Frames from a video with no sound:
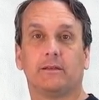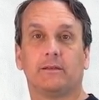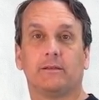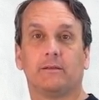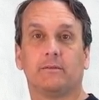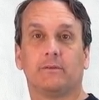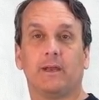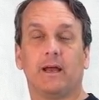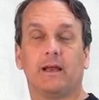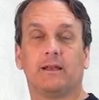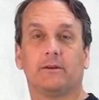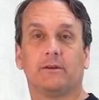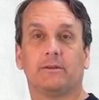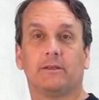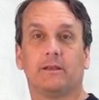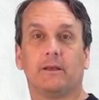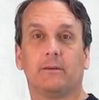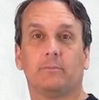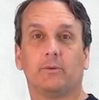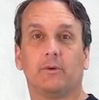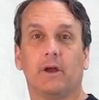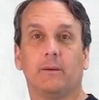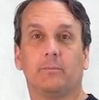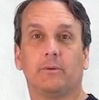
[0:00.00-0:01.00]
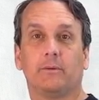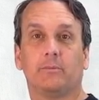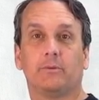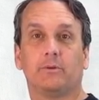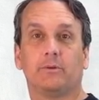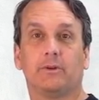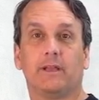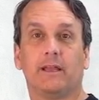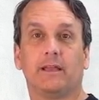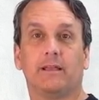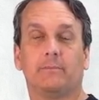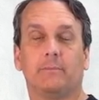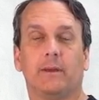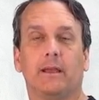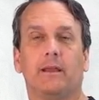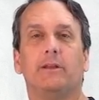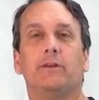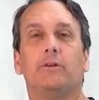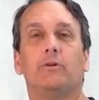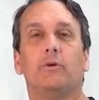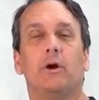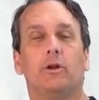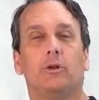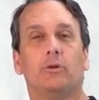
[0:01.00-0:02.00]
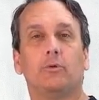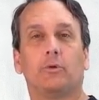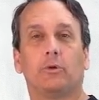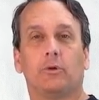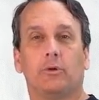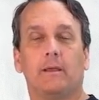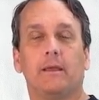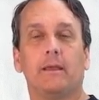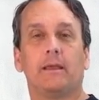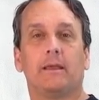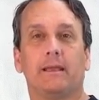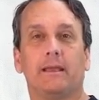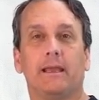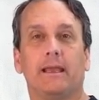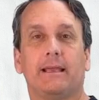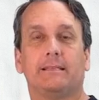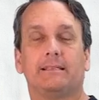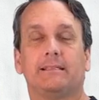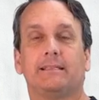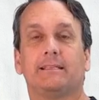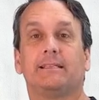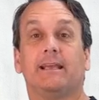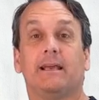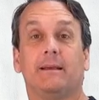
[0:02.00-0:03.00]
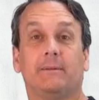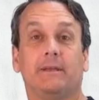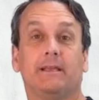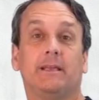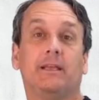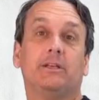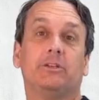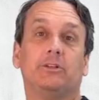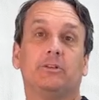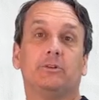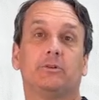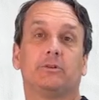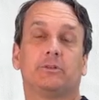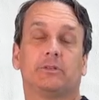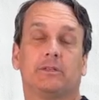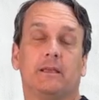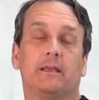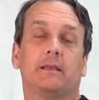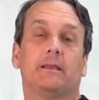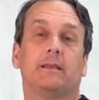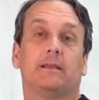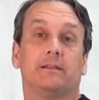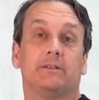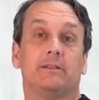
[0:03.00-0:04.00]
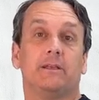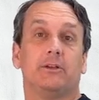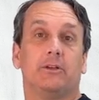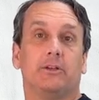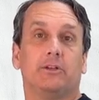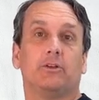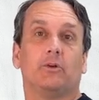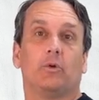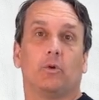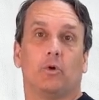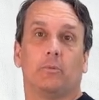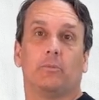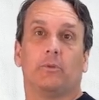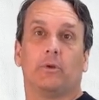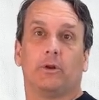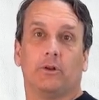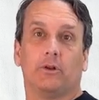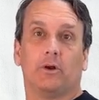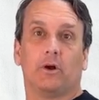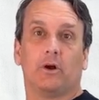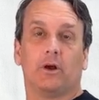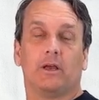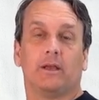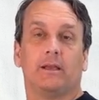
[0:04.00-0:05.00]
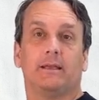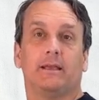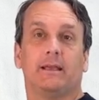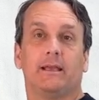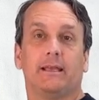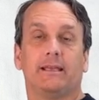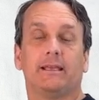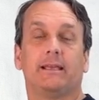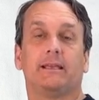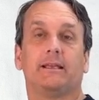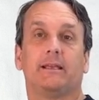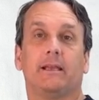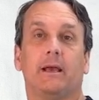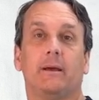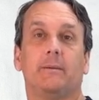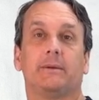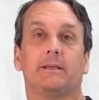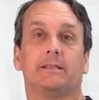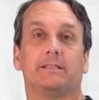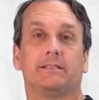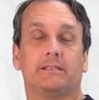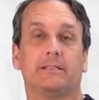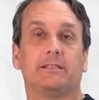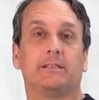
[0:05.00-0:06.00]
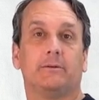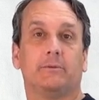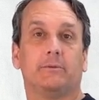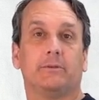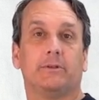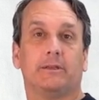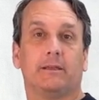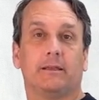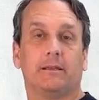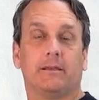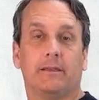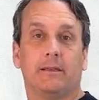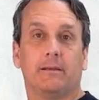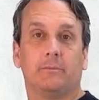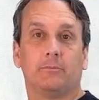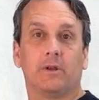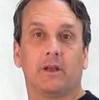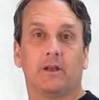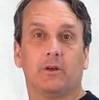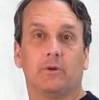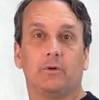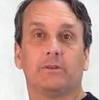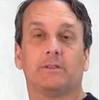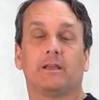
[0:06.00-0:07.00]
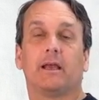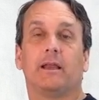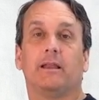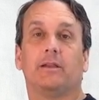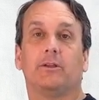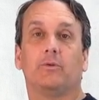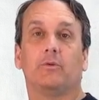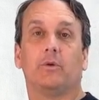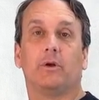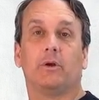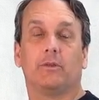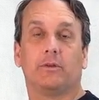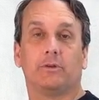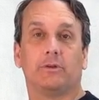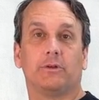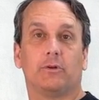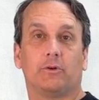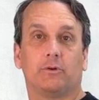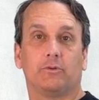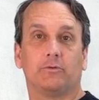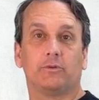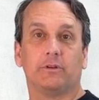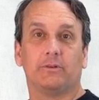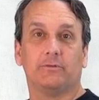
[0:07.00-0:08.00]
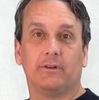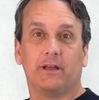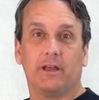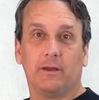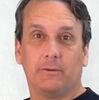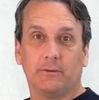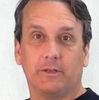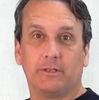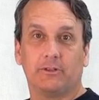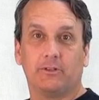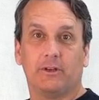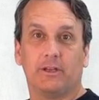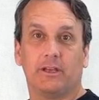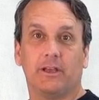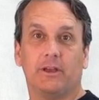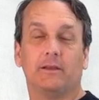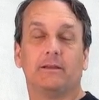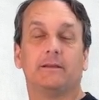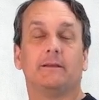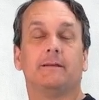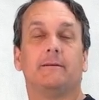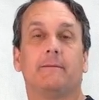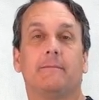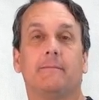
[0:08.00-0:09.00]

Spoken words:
rather than a problem created by structural and systemic issues such as corporate law and economic systems that prioritize growth over environmental health.